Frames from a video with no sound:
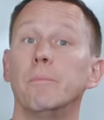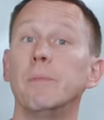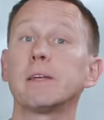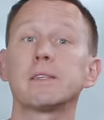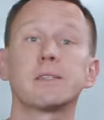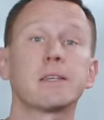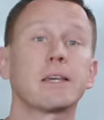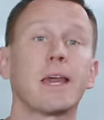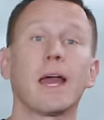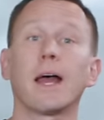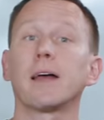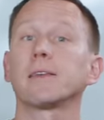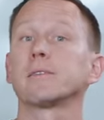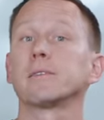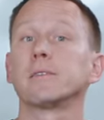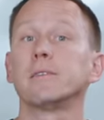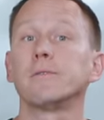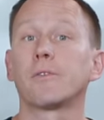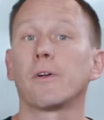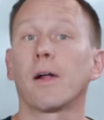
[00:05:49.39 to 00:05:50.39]
A mix of
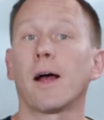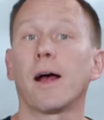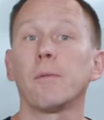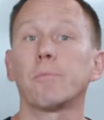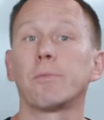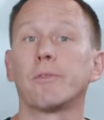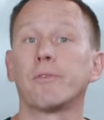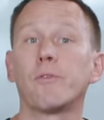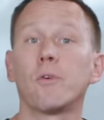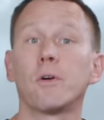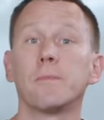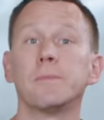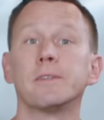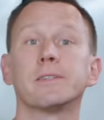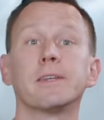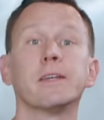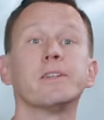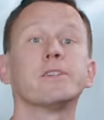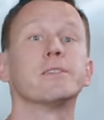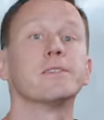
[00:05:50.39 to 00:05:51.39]
gasoline for
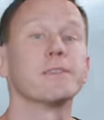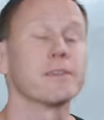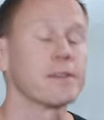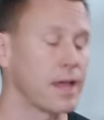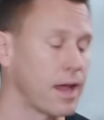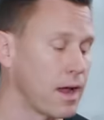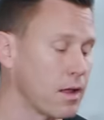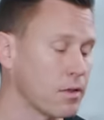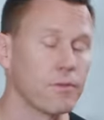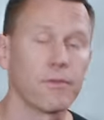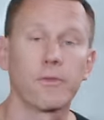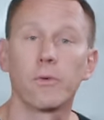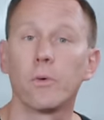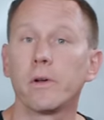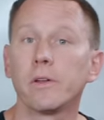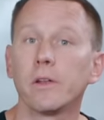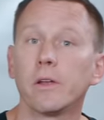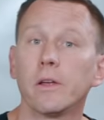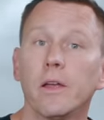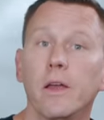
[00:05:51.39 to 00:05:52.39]
high-performance engines in
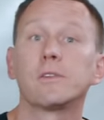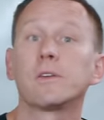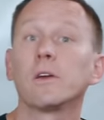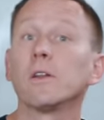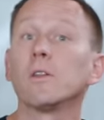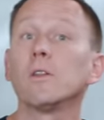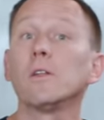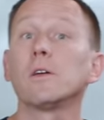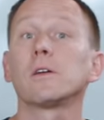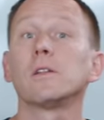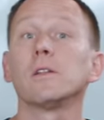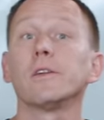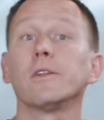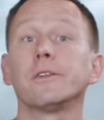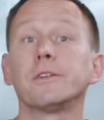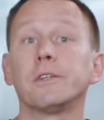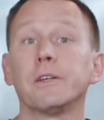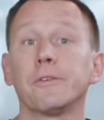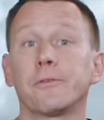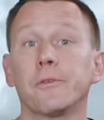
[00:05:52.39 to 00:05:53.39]
California is gonna look a
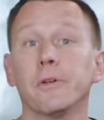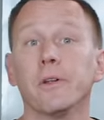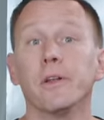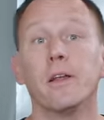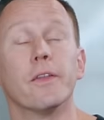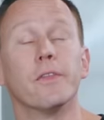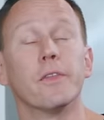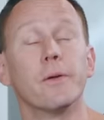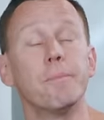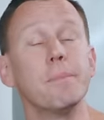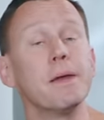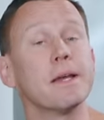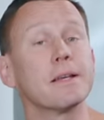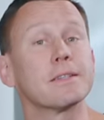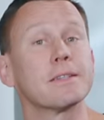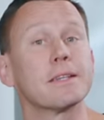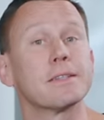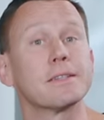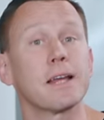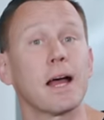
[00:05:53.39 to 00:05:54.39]
little different than the
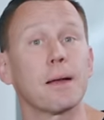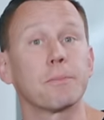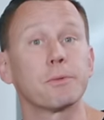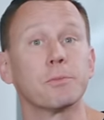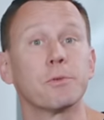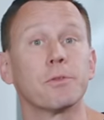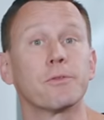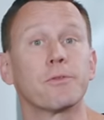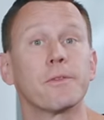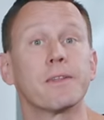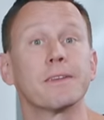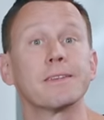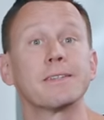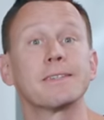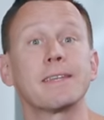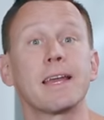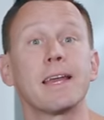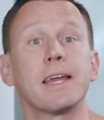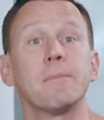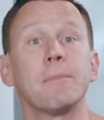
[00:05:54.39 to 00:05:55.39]
mix that's optimal for the
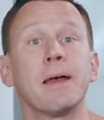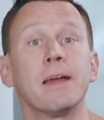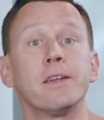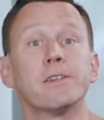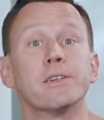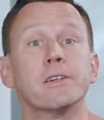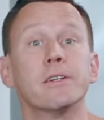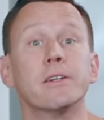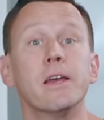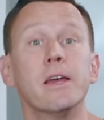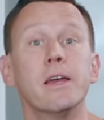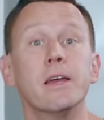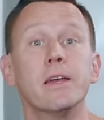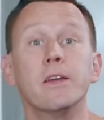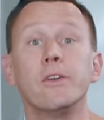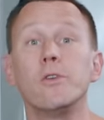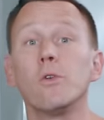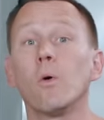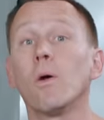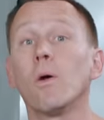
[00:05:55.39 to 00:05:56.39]
same engine in